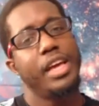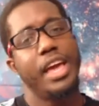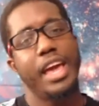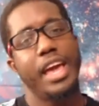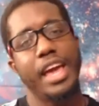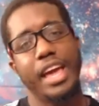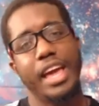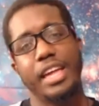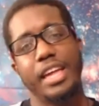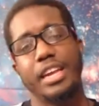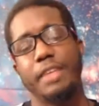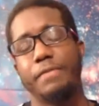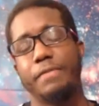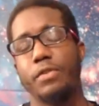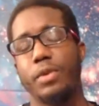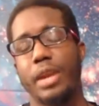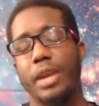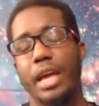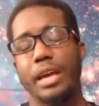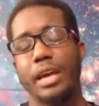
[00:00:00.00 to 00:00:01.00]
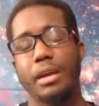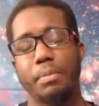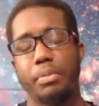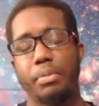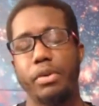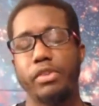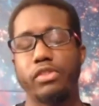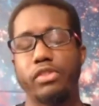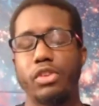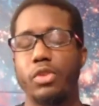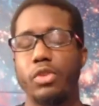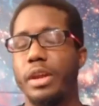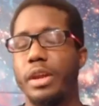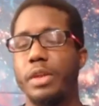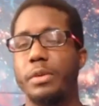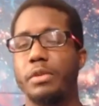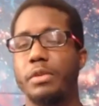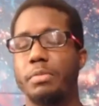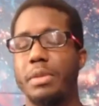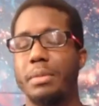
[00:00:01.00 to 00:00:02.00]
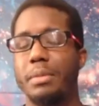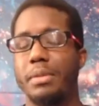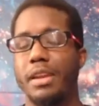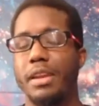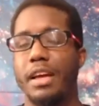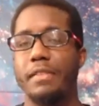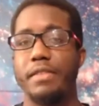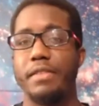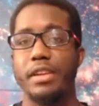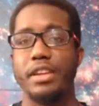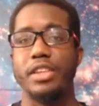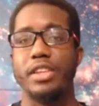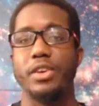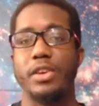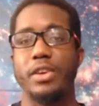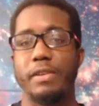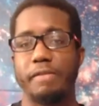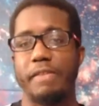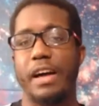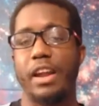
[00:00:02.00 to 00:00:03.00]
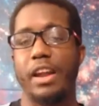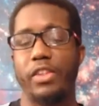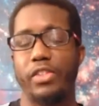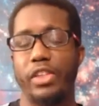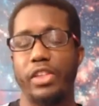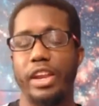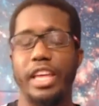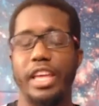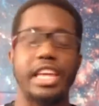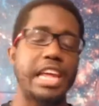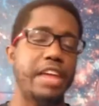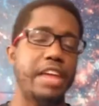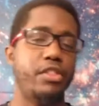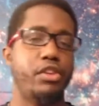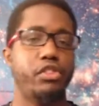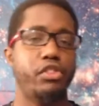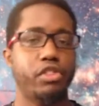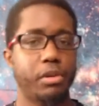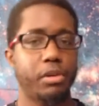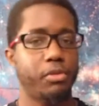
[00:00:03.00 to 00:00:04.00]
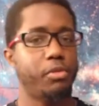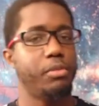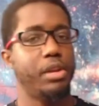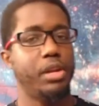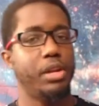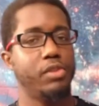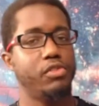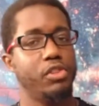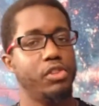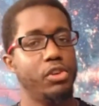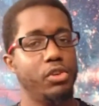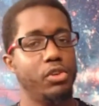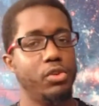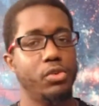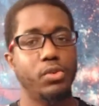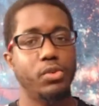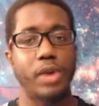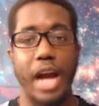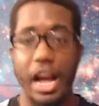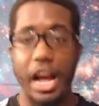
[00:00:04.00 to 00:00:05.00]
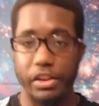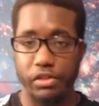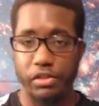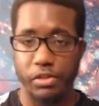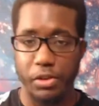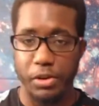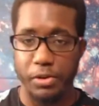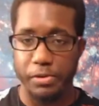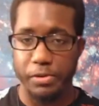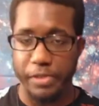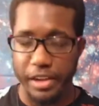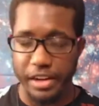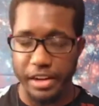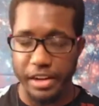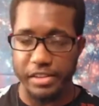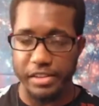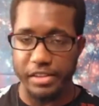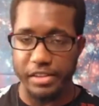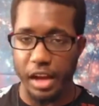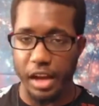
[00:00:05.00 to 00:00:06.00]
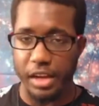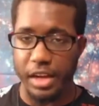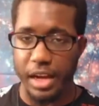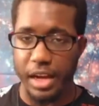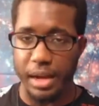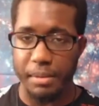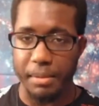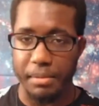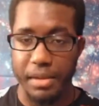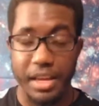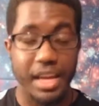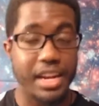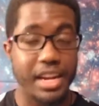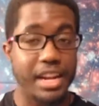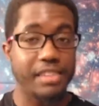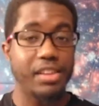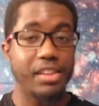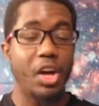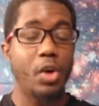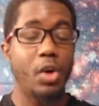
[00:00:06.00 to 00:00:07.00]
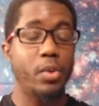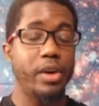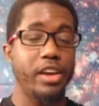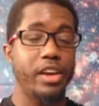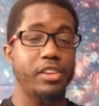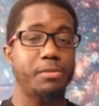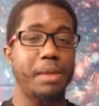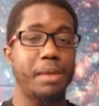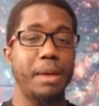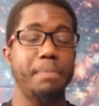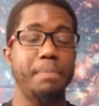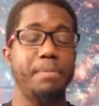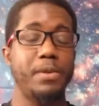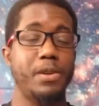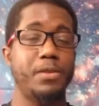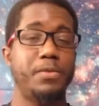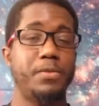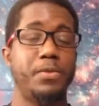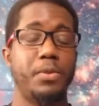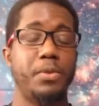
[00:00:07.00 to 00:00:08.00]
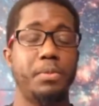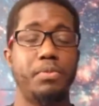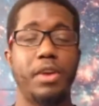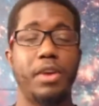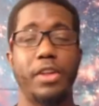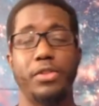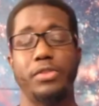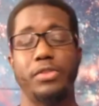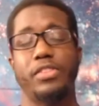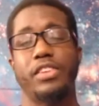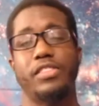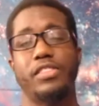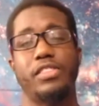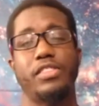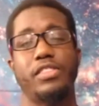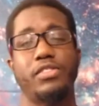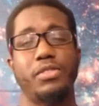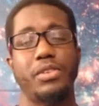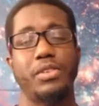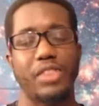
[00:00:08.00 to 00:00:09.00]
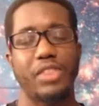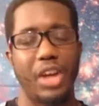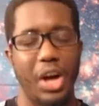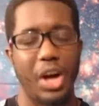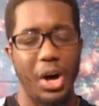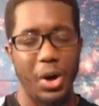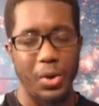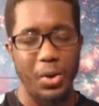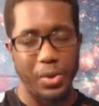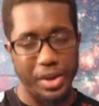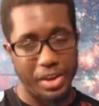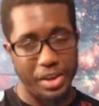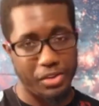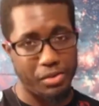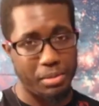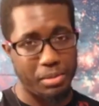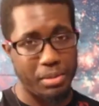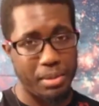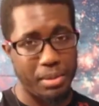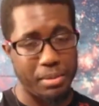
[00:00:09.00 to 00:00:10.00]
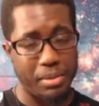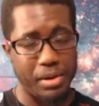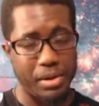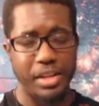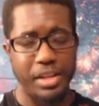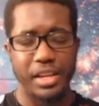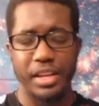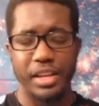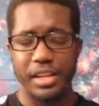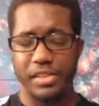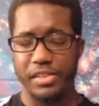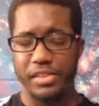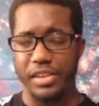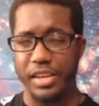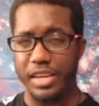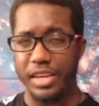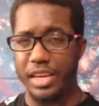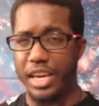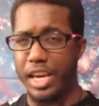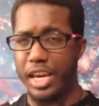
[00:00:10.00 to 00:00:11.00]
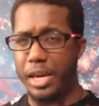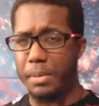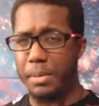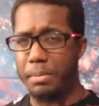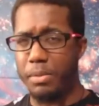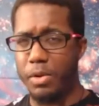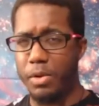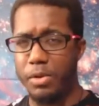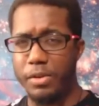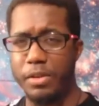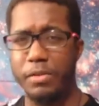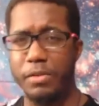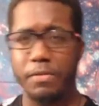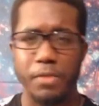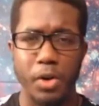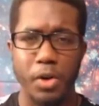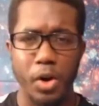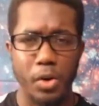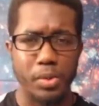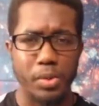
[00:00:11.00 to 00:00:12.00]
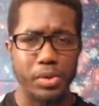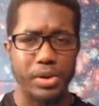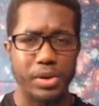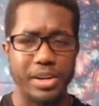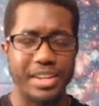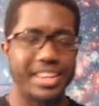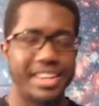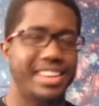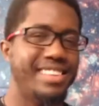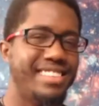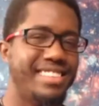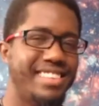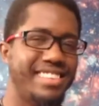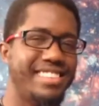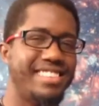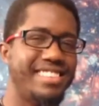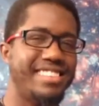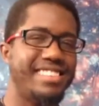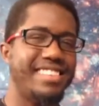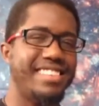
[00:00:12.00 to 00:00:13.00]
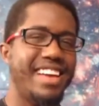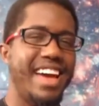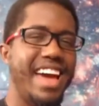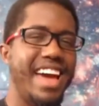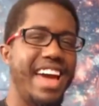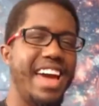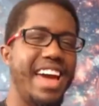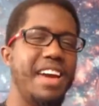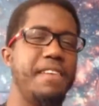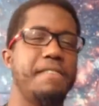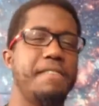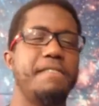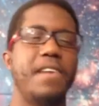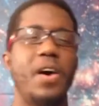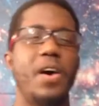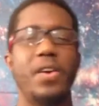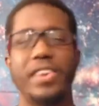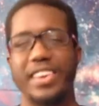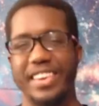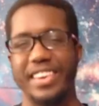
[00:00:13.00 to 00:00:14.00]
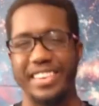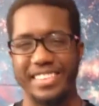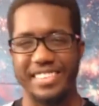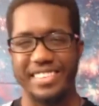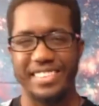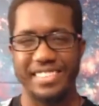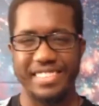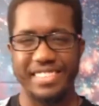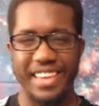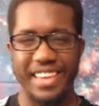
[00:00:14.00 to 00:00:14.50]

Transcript: And if you would like a personal reading with me, beloved, you can follow the link in the description below to astrofenixx.com. And as always, my beautiful brothers and sisters, always remember to keep moving forward, to stay focused,